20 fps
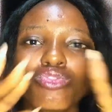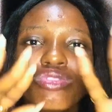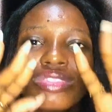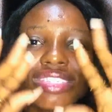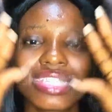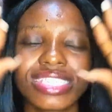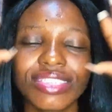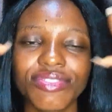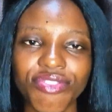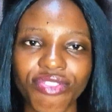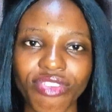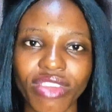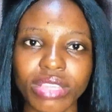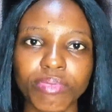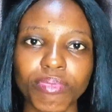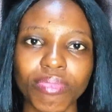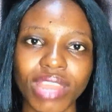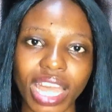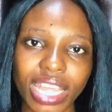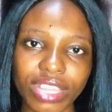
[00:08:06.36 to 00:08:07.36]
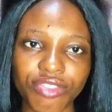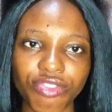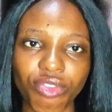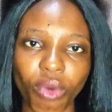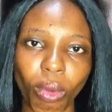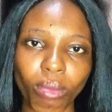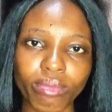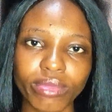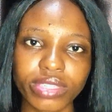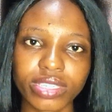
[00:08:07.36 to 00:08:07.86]
to different
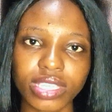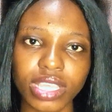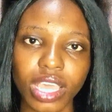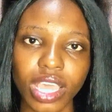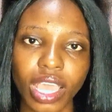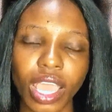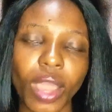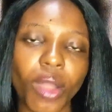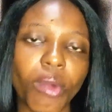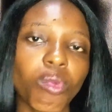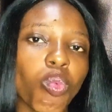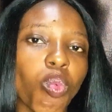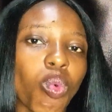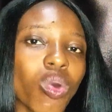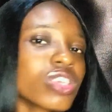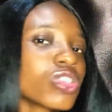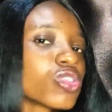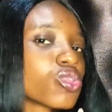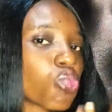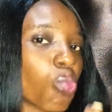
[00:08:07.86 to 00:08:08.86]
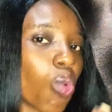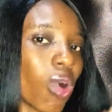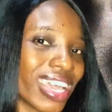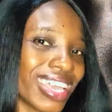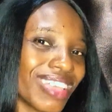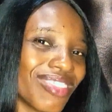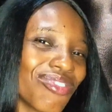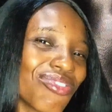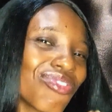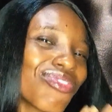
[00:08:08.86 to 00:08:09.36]
platforms. What is
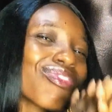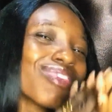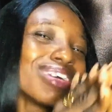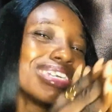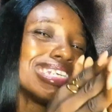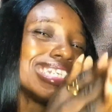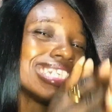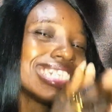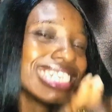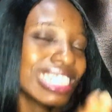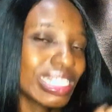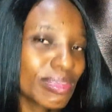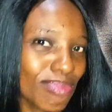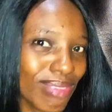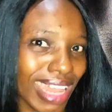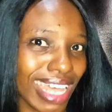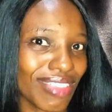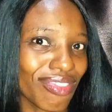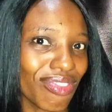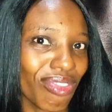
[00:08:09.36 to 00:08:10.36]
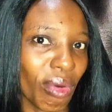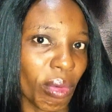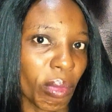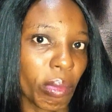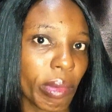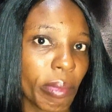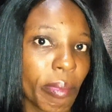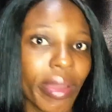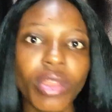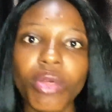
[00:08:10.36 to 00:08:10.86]
working for this
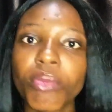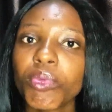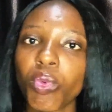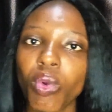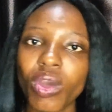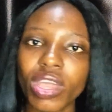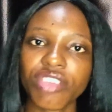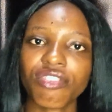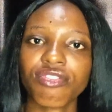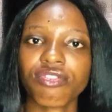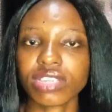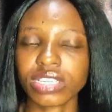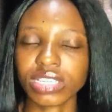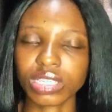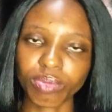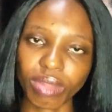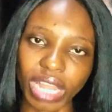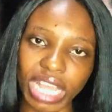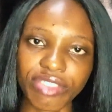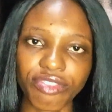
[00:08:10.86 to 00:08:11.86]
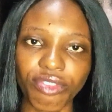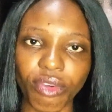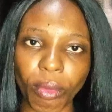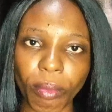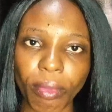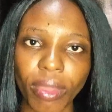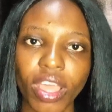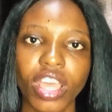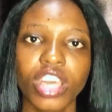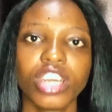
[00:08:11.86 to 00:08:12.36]
platform might not be working for this
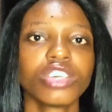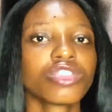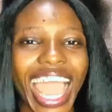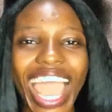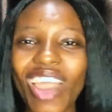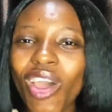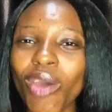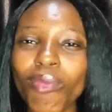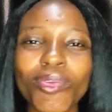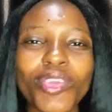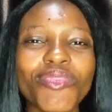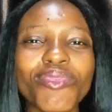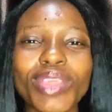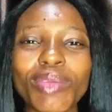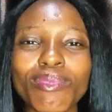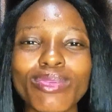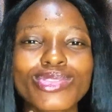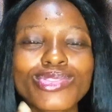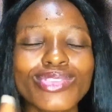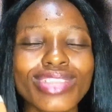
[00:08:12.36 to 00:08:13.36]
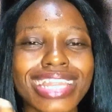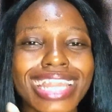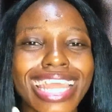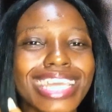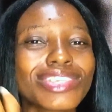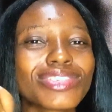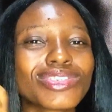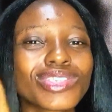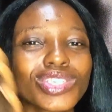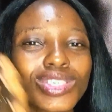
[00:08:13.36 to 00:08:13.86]
platform. I hope you've been able to
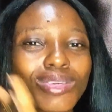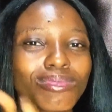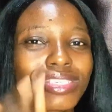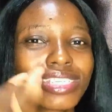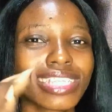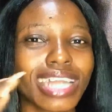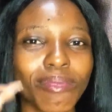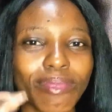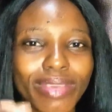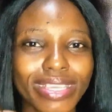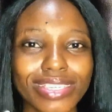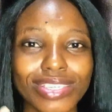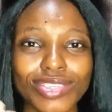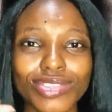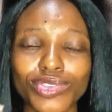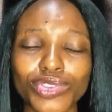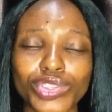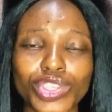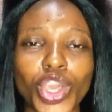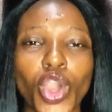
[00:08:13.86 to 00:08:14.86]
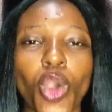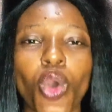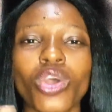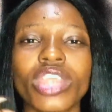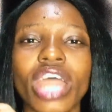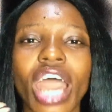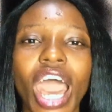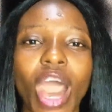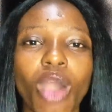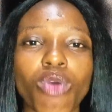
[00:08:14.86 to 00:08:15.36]
learn something amazing today
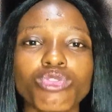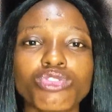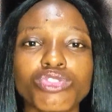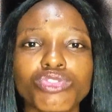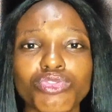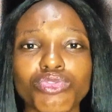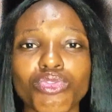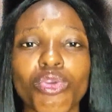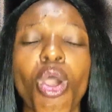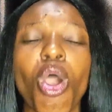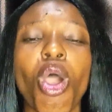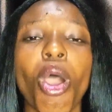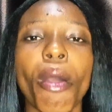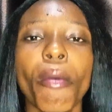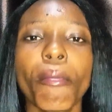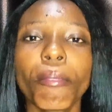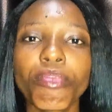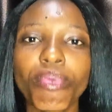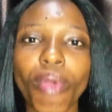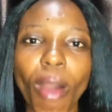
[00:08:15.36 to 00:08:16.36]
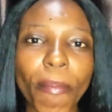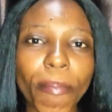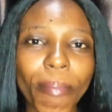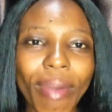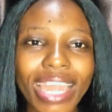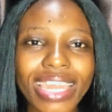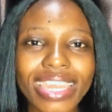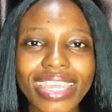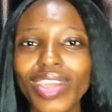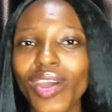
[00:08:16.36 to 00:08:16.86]
on how to
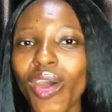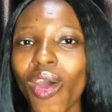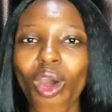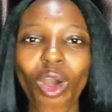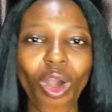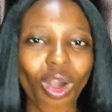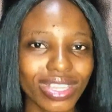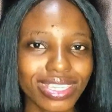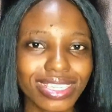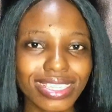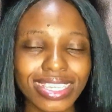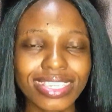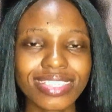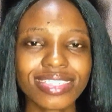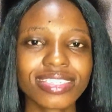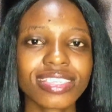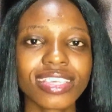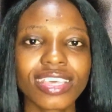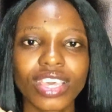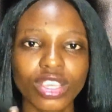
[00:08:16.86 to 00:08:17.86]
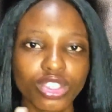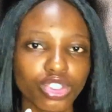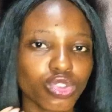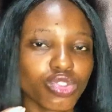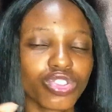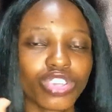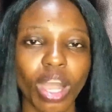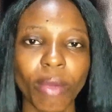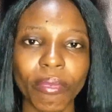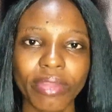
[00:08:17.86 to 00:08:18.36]
properly audit a
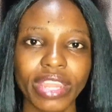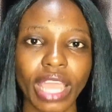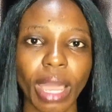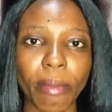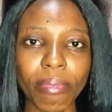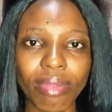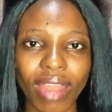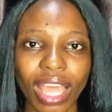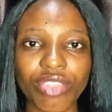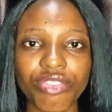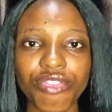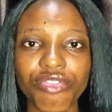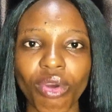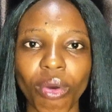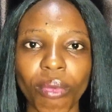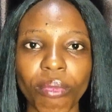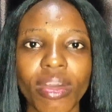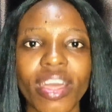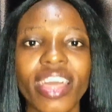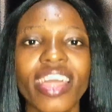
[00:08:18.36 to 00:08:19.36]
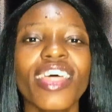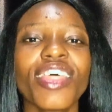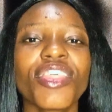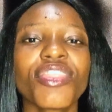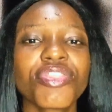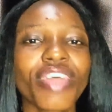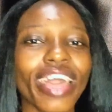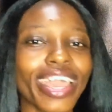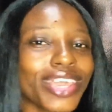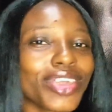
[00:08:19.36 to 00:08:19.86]
social media platform.
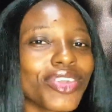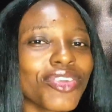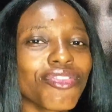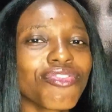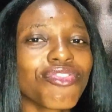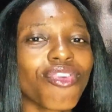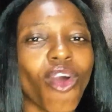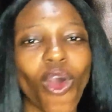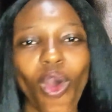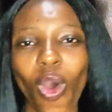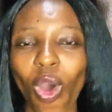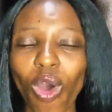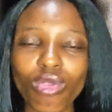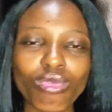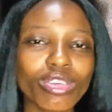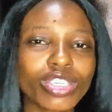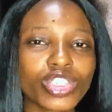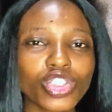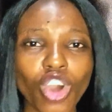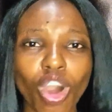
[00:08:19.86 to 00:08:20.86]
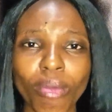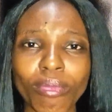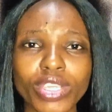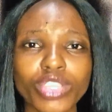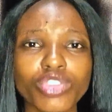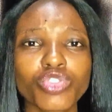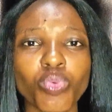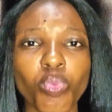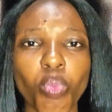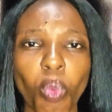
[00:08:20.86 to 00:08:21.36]
Thank you for always
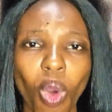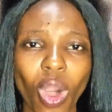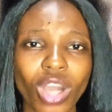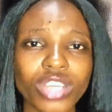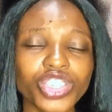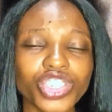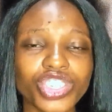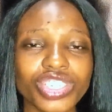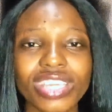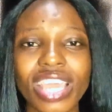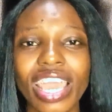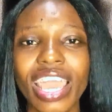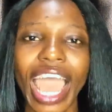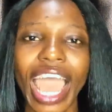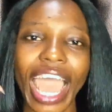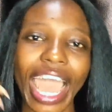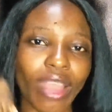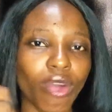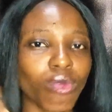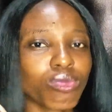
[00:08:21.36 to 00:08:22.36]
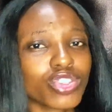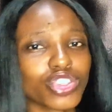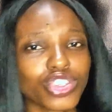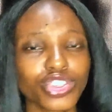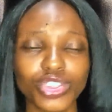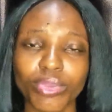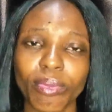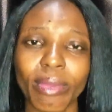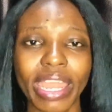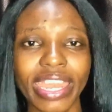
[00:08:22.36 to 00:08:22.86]
coming to watch. I hope to
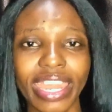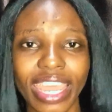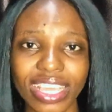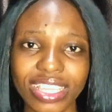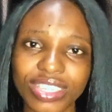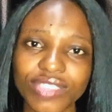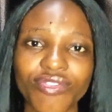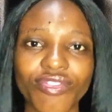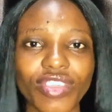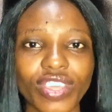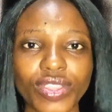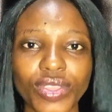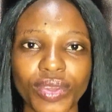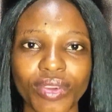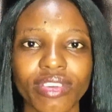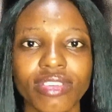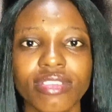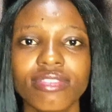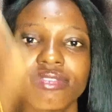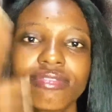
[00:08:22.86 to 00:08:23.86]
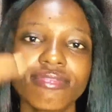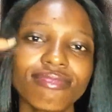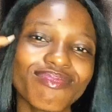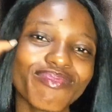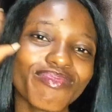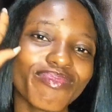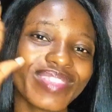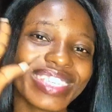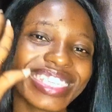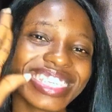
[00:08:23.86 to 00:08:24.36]
see you in my next video.
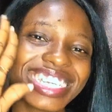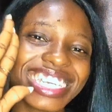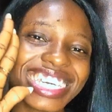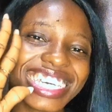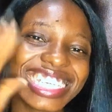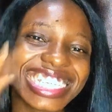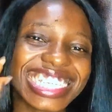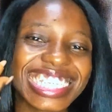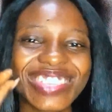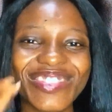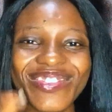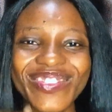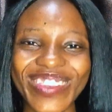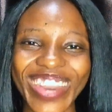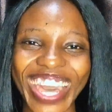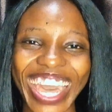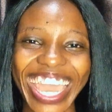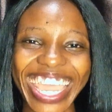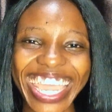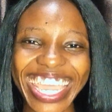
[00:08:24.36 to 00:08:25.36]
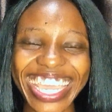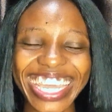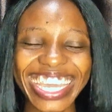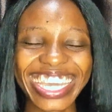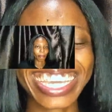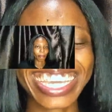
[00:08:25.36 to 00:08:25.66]
See this. Bye.